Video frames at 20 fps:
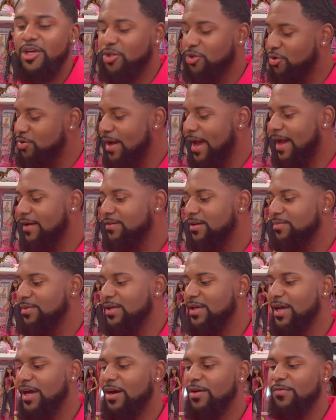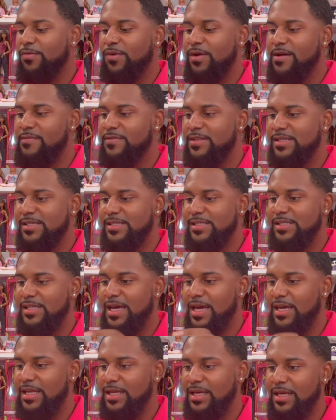You have to be careful of this
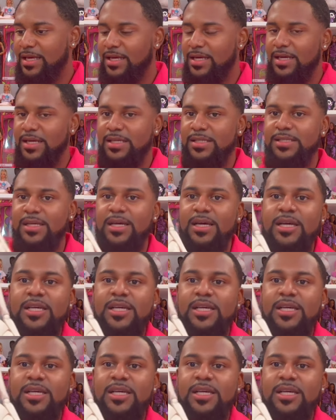staining because